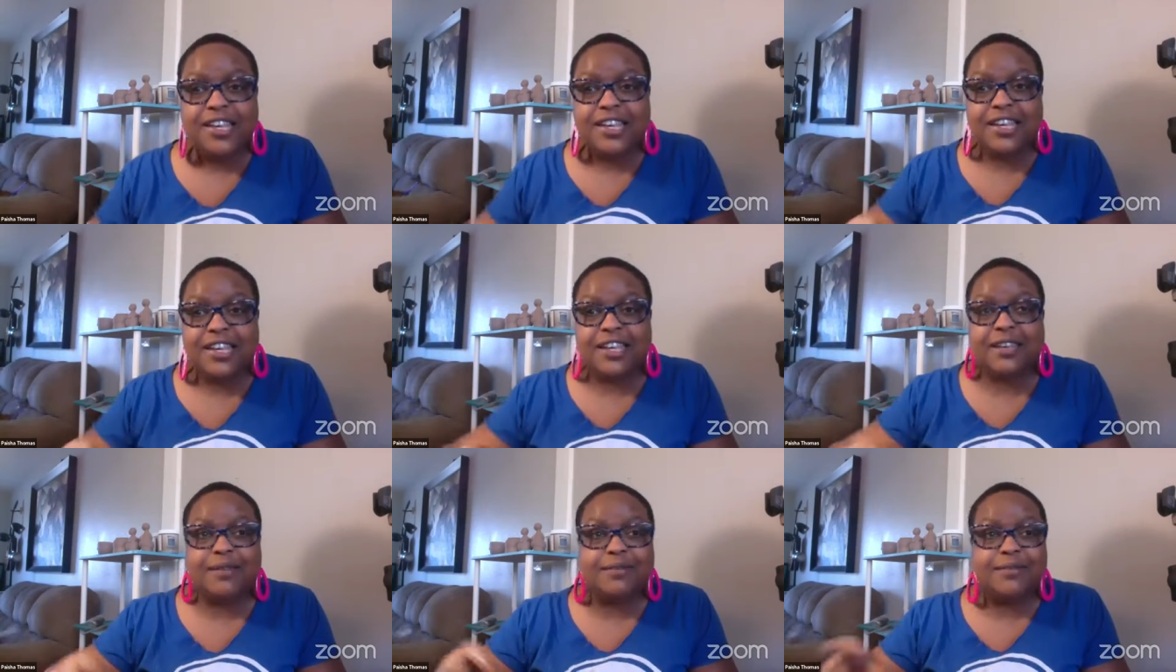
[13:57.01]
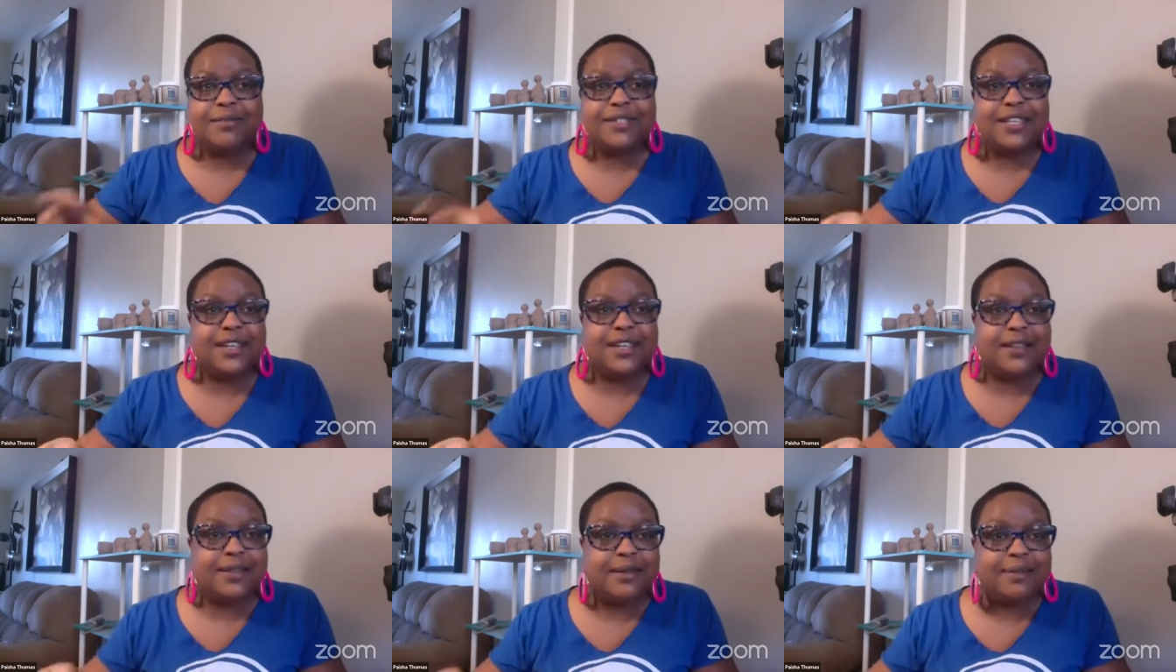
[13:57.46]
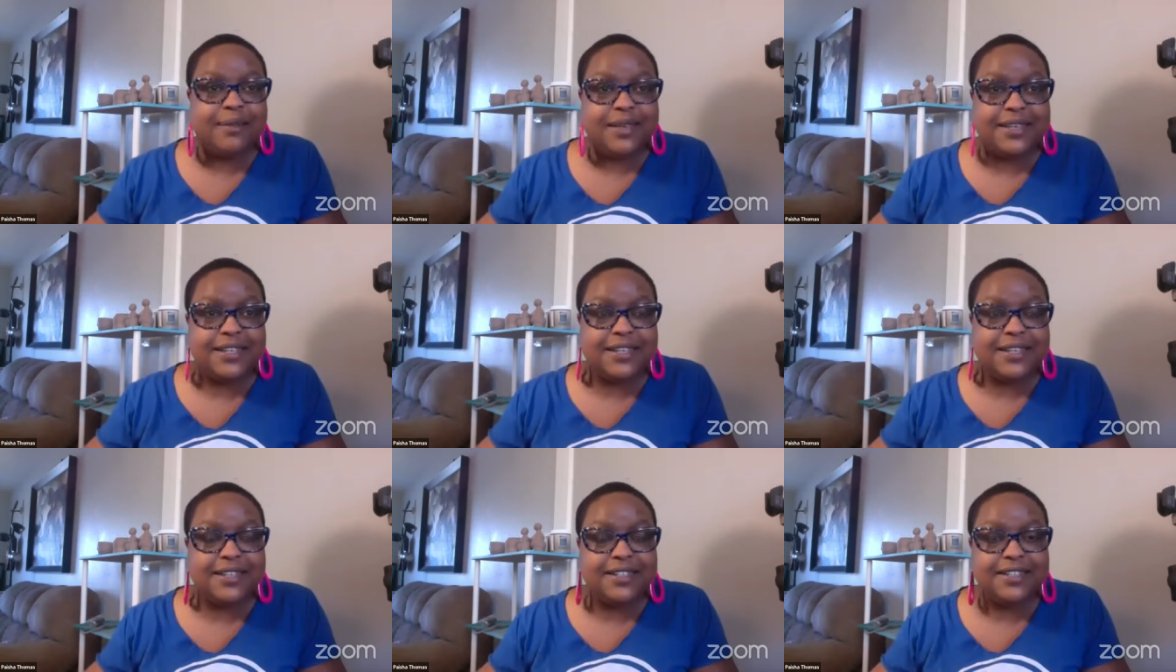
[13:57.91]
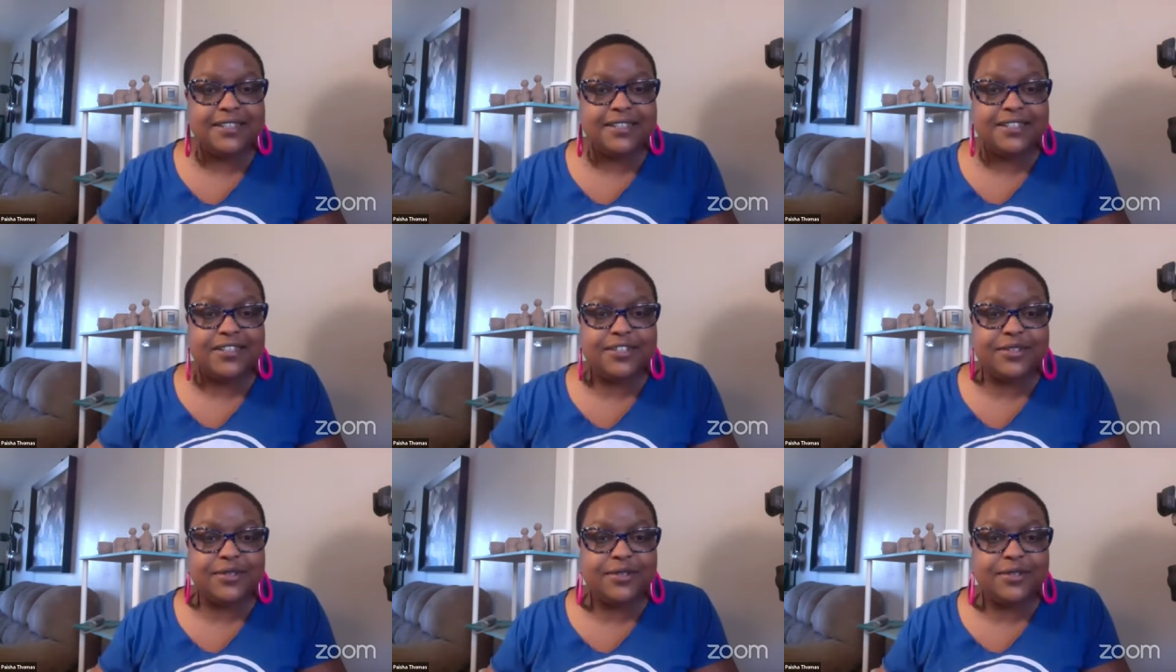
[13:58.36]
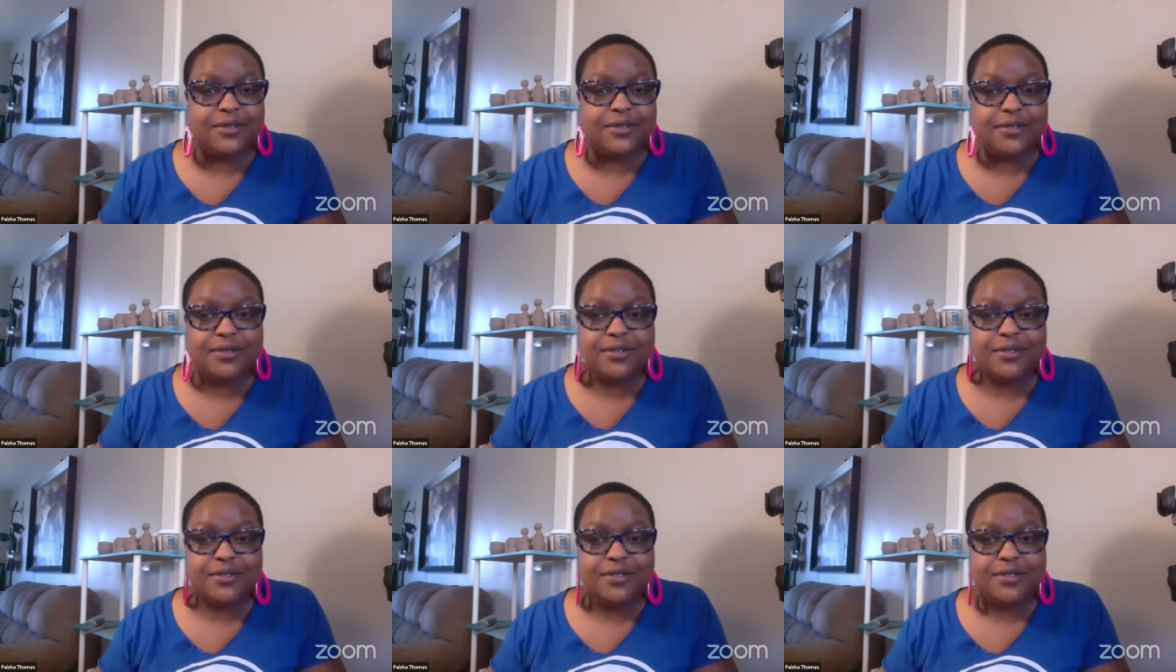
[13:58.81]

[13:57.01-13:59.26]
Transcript: him telling me to